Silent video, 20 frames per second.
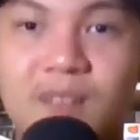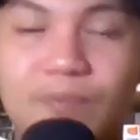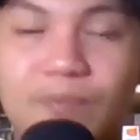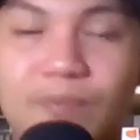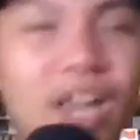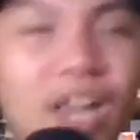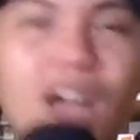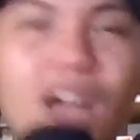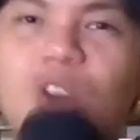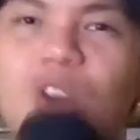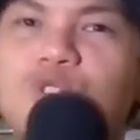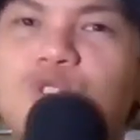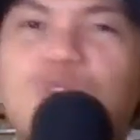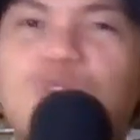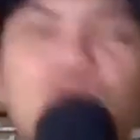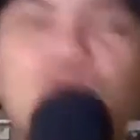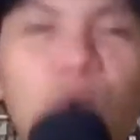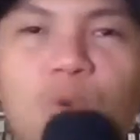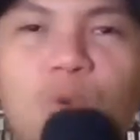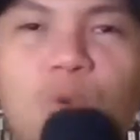they are
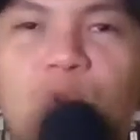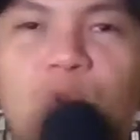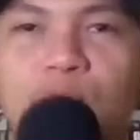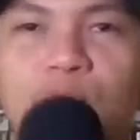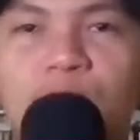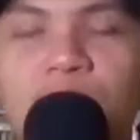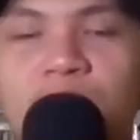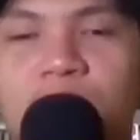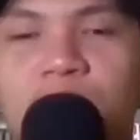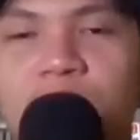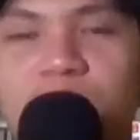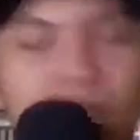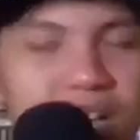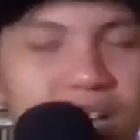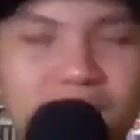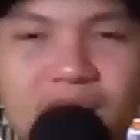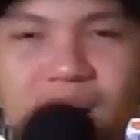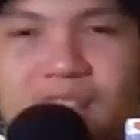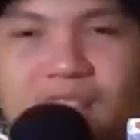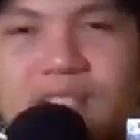so good.
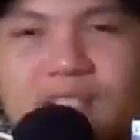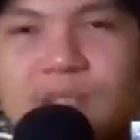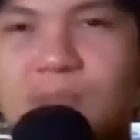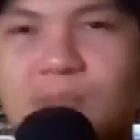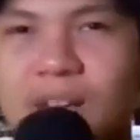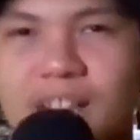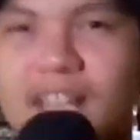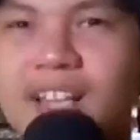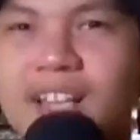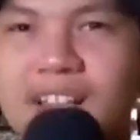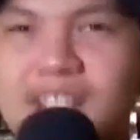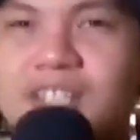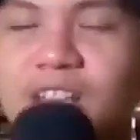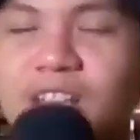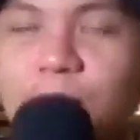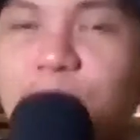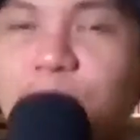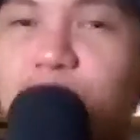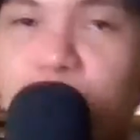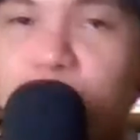He is making this
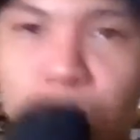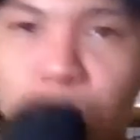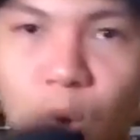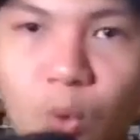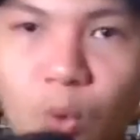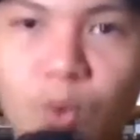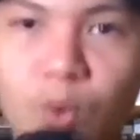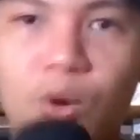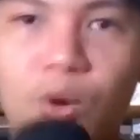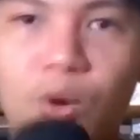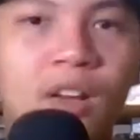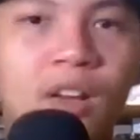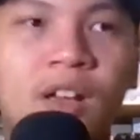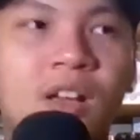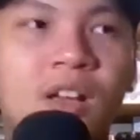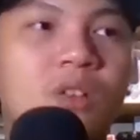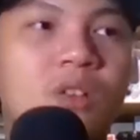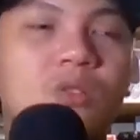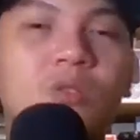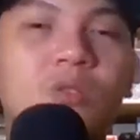team so good.
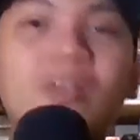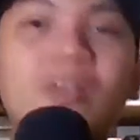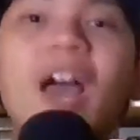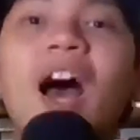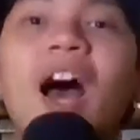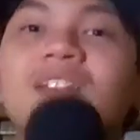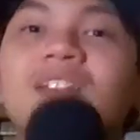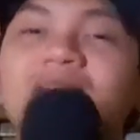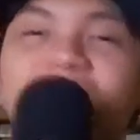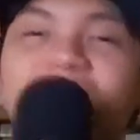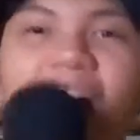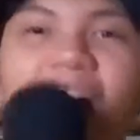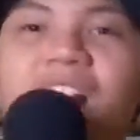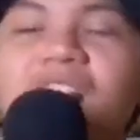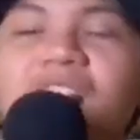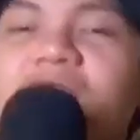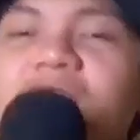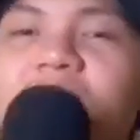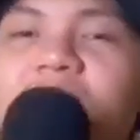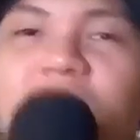So yeah,
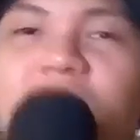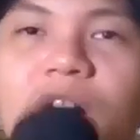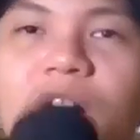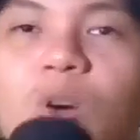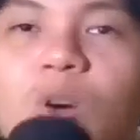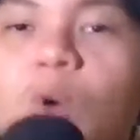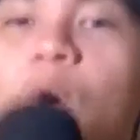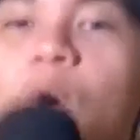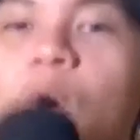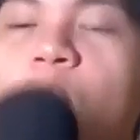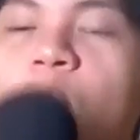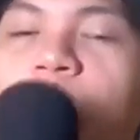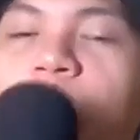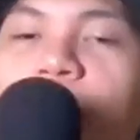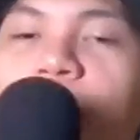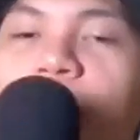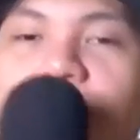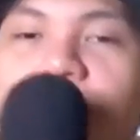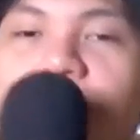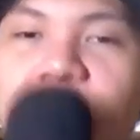Tyler Hero
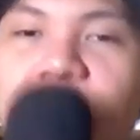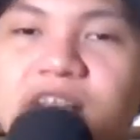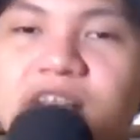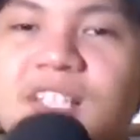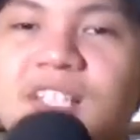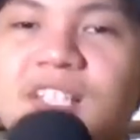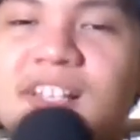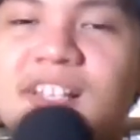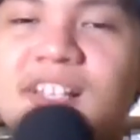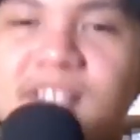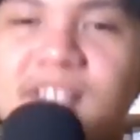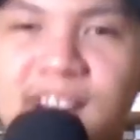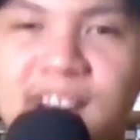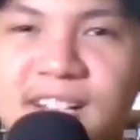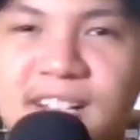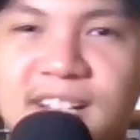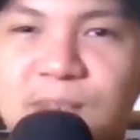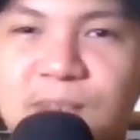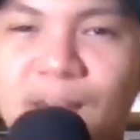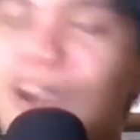is the
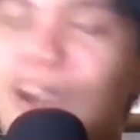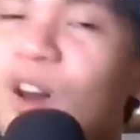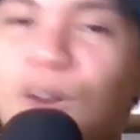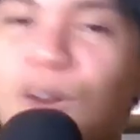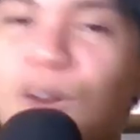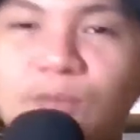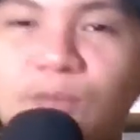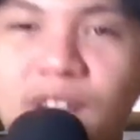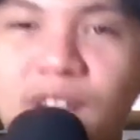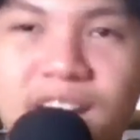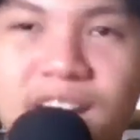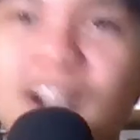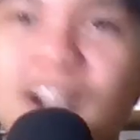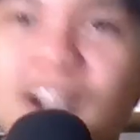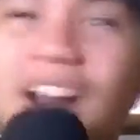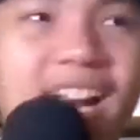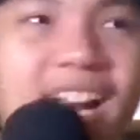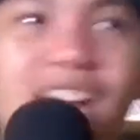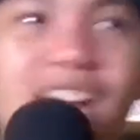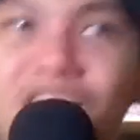Sixth Man of the Year,
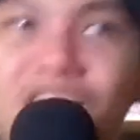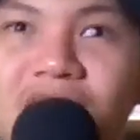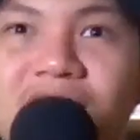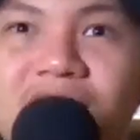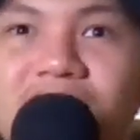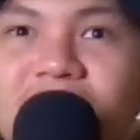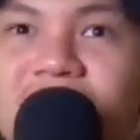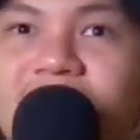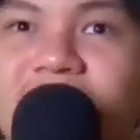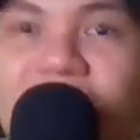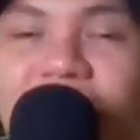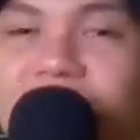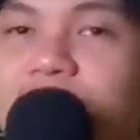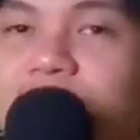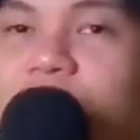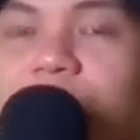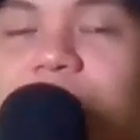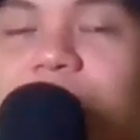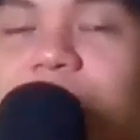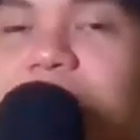and I think till the
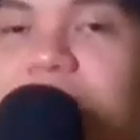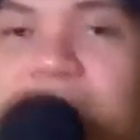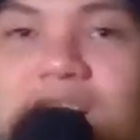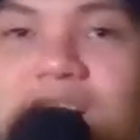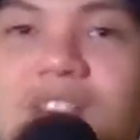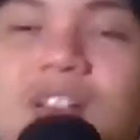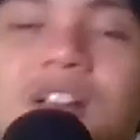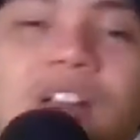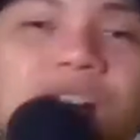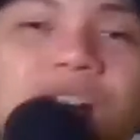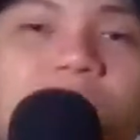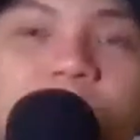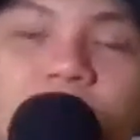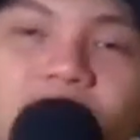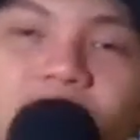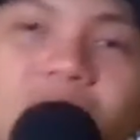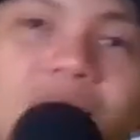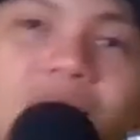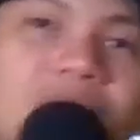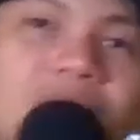end of the season.
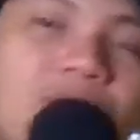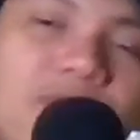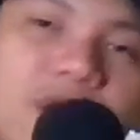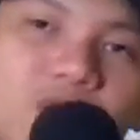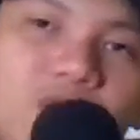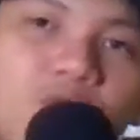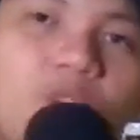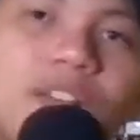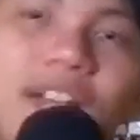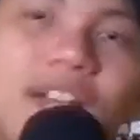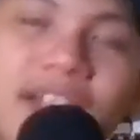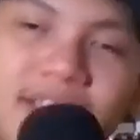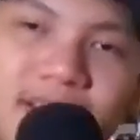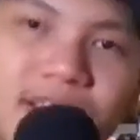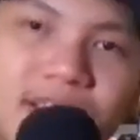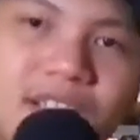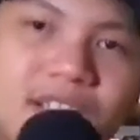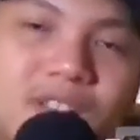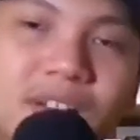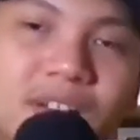But even though the
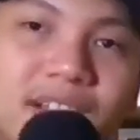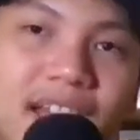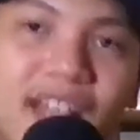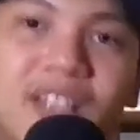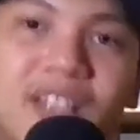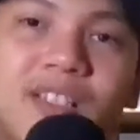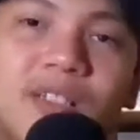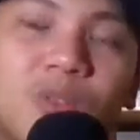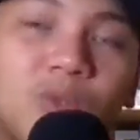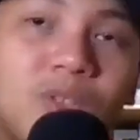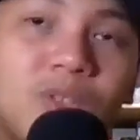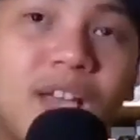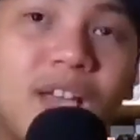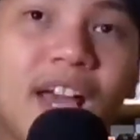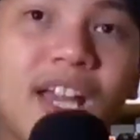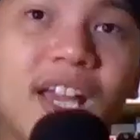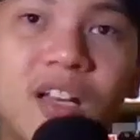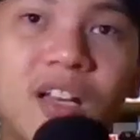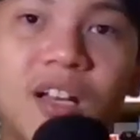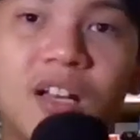season ends
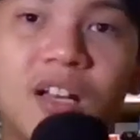today,